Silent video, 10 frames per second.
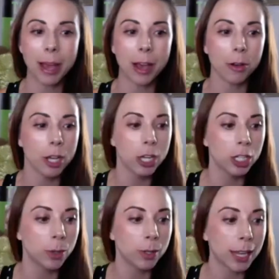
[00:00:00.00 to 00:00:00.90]
out,
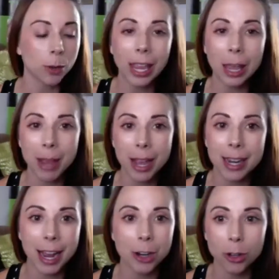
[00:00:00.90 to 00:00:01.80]
she was like, okay, Amanda,
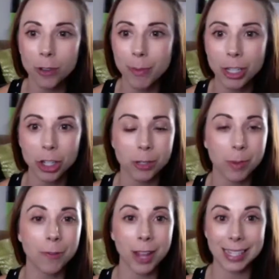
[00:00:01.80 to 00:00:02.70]
I know you've messaged
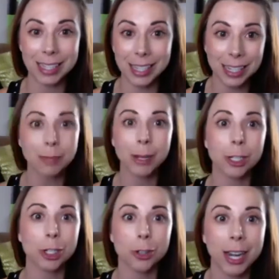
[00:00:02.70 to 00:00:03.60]
me for like 6
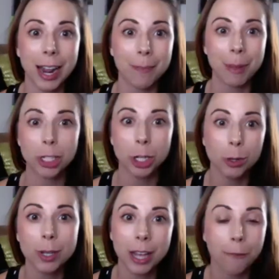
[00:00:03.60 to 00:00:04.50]
months straight and I've been
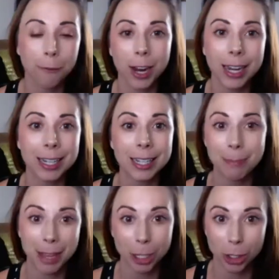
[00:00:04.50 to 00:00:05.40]
too afraid to
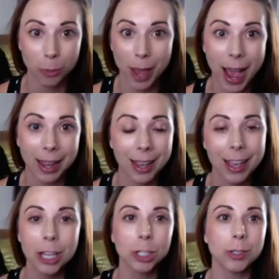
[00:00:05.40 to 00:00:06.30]
message you back.
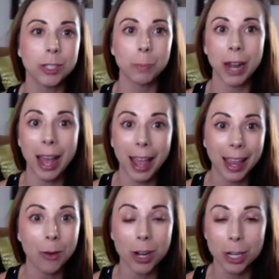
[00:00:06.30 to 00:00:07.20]
She was like, but
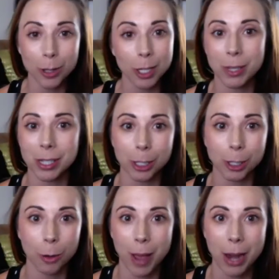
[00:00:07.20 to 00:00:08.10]
I want to do this business
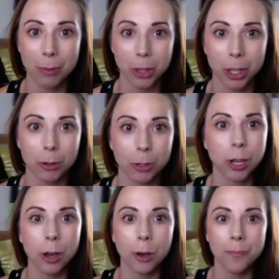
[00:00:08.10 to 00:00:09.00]
so bad with you.
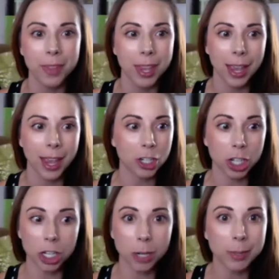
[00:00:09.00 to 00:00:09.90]
So, and
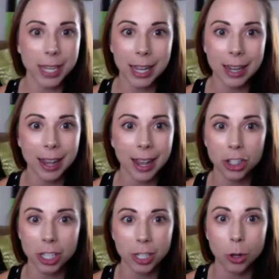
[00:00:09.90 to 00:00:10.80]
she jumped in and
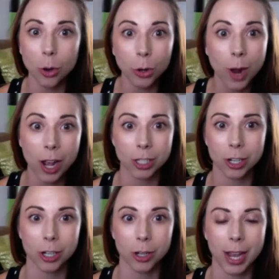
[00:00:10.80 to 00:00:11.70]
she's a total rock star,
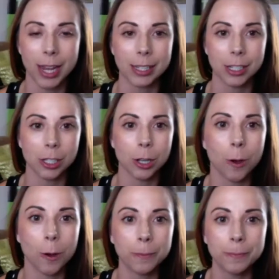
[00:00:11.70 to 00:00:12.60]
you guys.
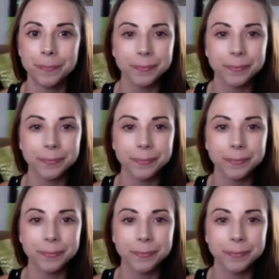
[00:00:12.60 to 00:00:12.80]
So.